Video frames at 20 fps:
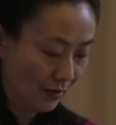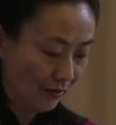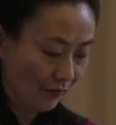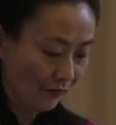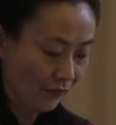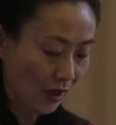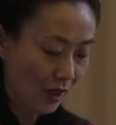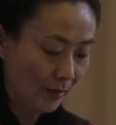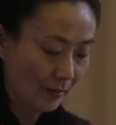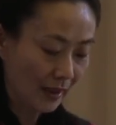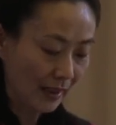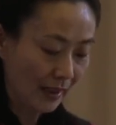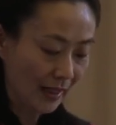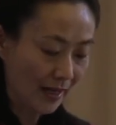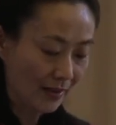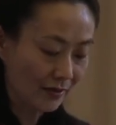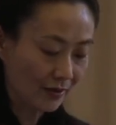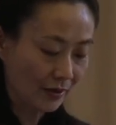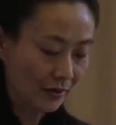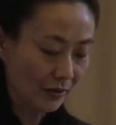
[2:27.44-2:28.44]
from
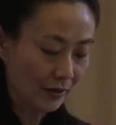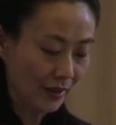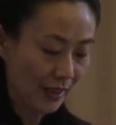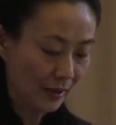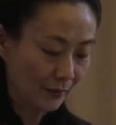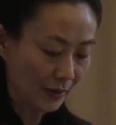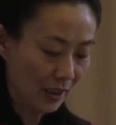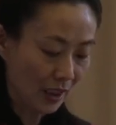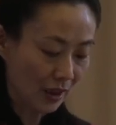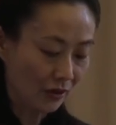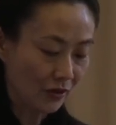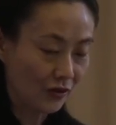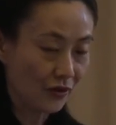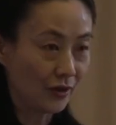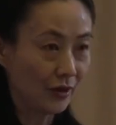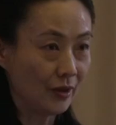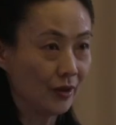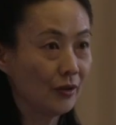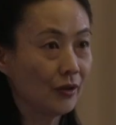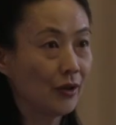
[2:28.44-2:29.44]
classical
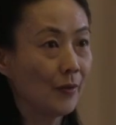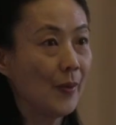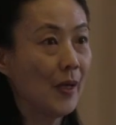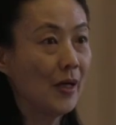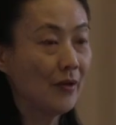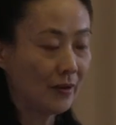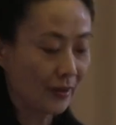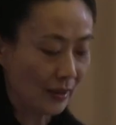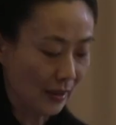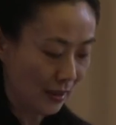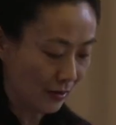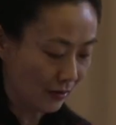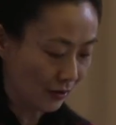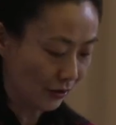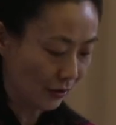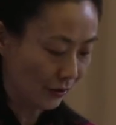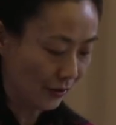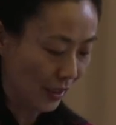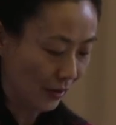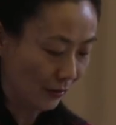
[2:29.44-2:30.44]
narratology to
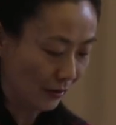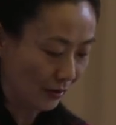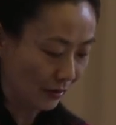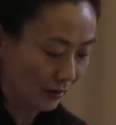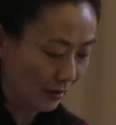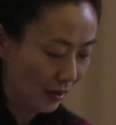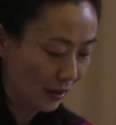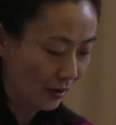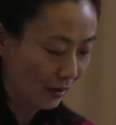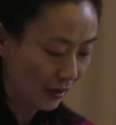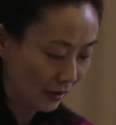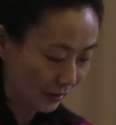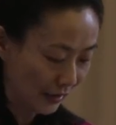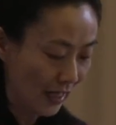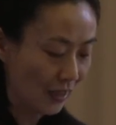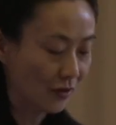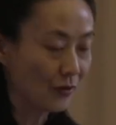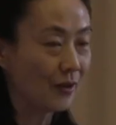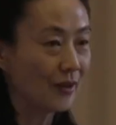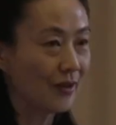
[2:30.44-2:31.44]
post-classical
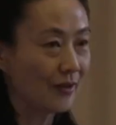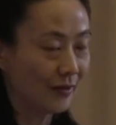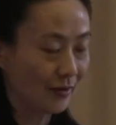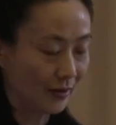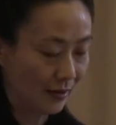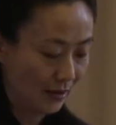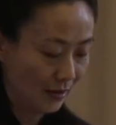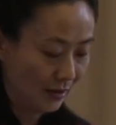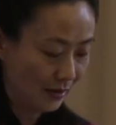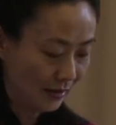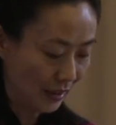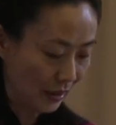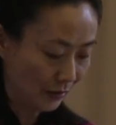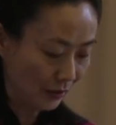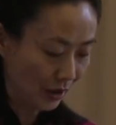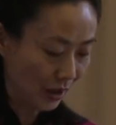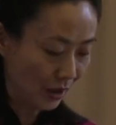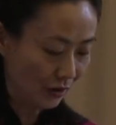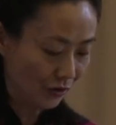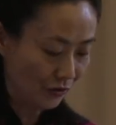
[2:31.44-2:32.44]
contextualist
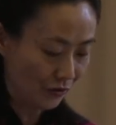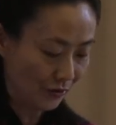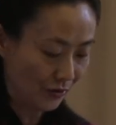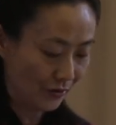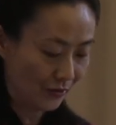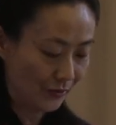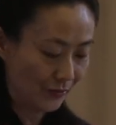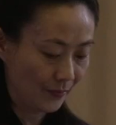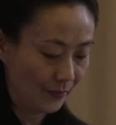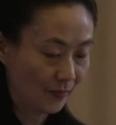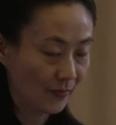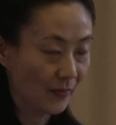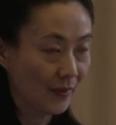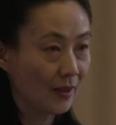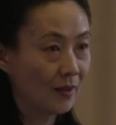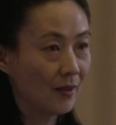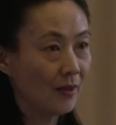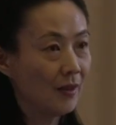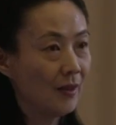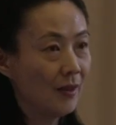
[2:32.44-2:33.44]
narratologies.
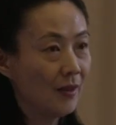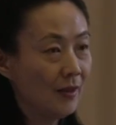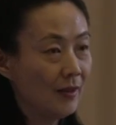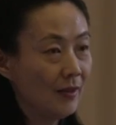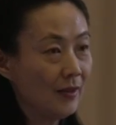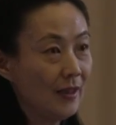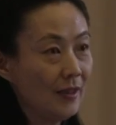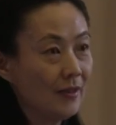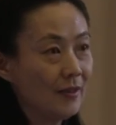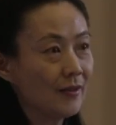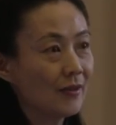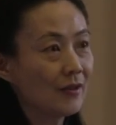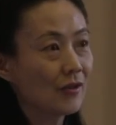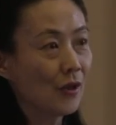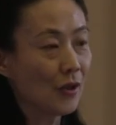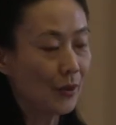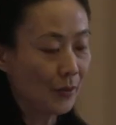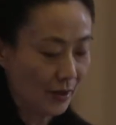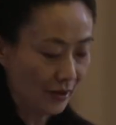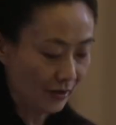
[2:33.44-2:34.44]
These
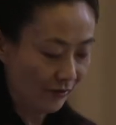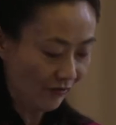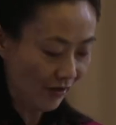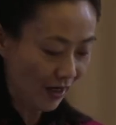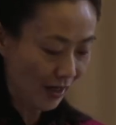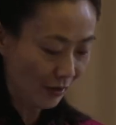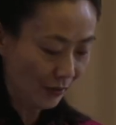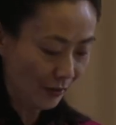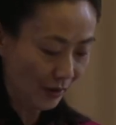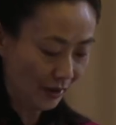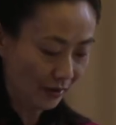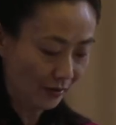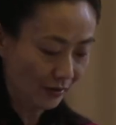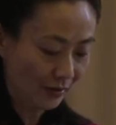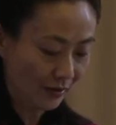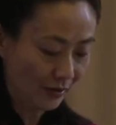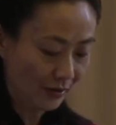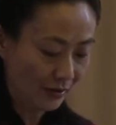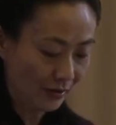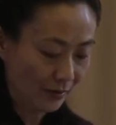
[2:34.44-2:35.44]
stories vary,
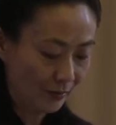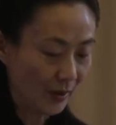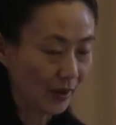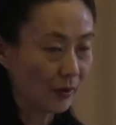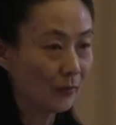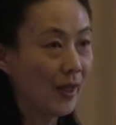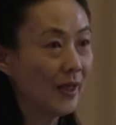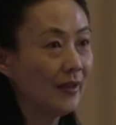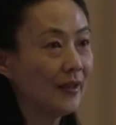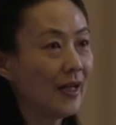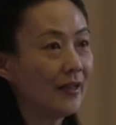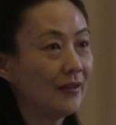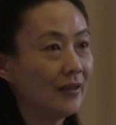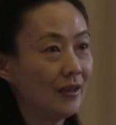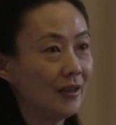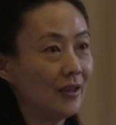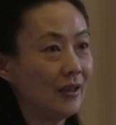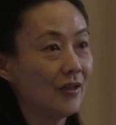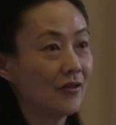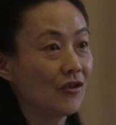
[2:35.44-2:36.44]
but one
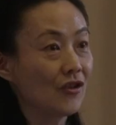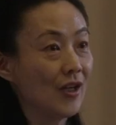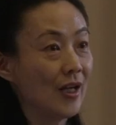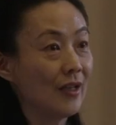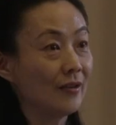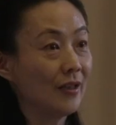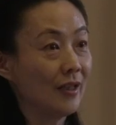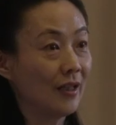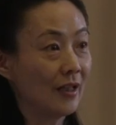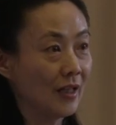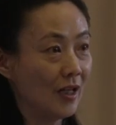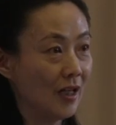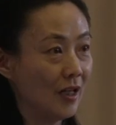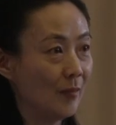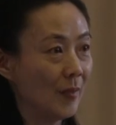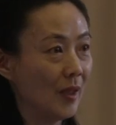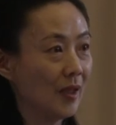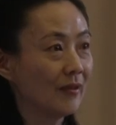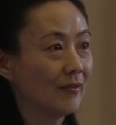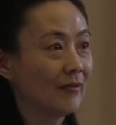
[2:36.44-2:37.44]
idea is shared in
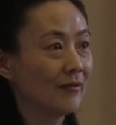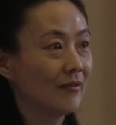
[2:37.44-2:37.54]
common.